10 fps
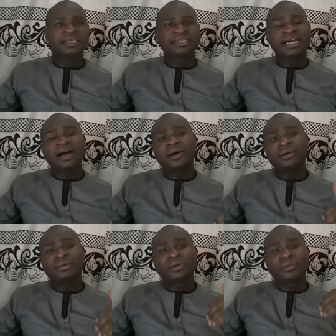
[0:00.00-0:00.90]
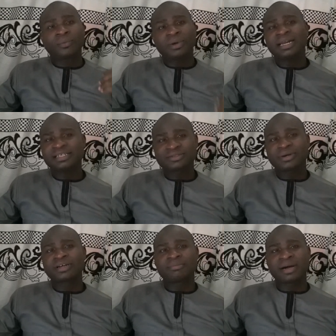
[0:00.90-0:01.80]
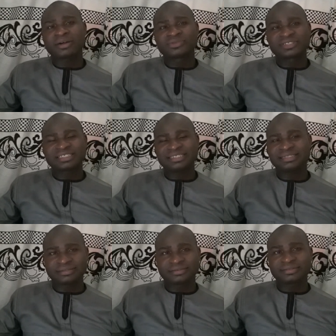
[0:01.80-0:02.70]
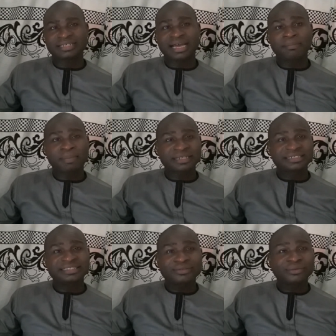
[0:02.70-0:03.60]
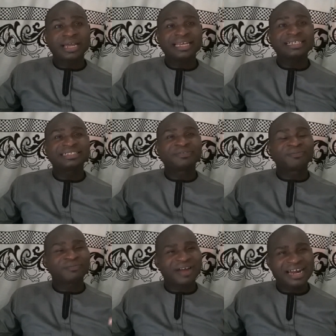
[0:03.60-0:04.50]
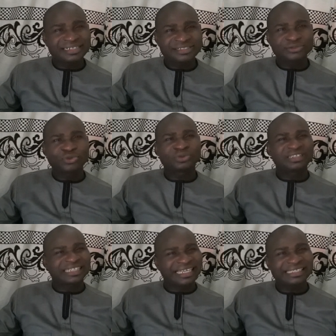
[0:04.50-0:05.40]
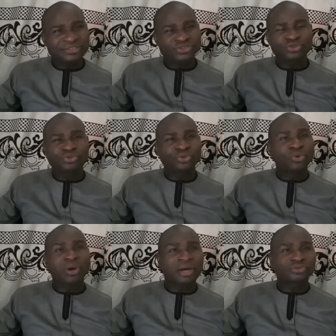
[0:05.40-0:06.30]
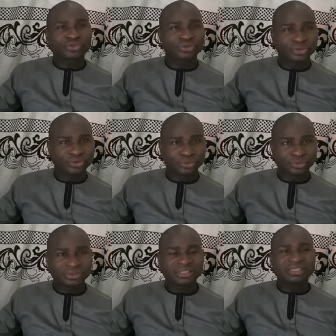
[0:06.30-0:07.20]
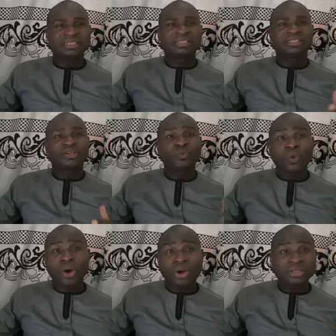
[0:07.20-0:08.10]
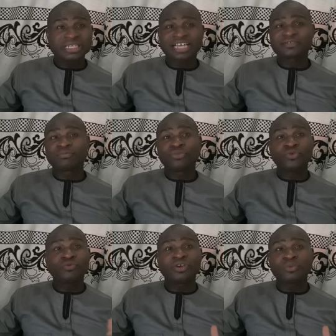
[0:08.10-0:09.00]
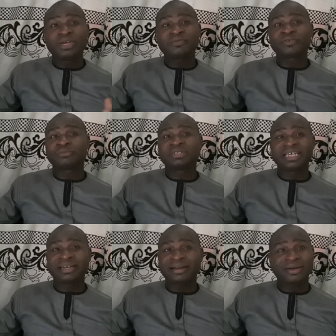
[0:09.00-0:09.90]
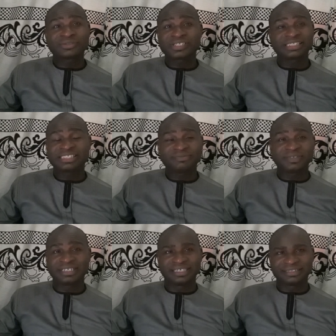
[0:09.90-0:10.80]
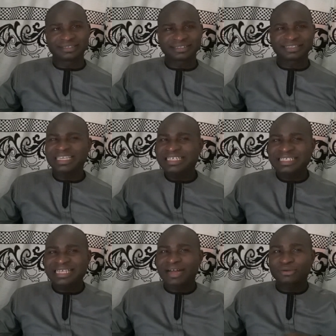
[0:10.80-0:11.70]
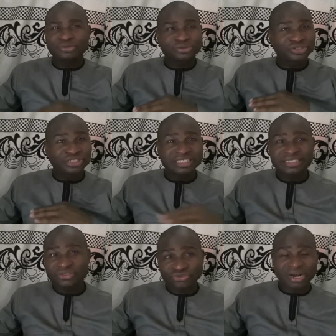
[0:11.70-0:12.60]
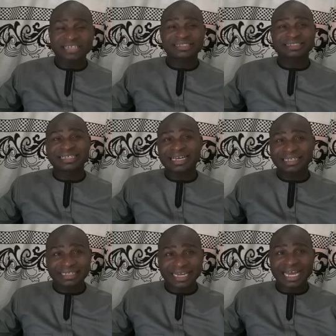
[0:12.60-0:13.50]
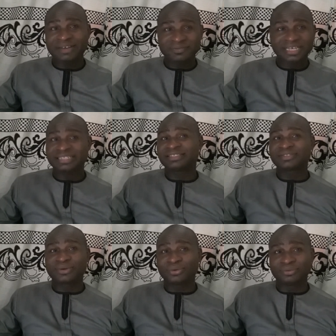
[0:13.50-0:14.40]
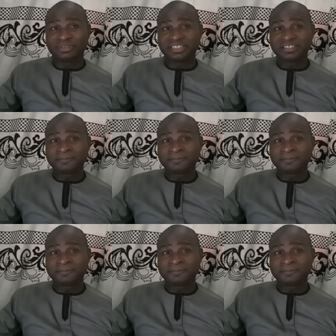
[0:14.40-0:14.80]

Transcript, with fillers: Now, when I talk about skills, I'm particularly referring to things you know how to do. The world has moved away from the era of certificates. Things are going to change drastically after this COVID.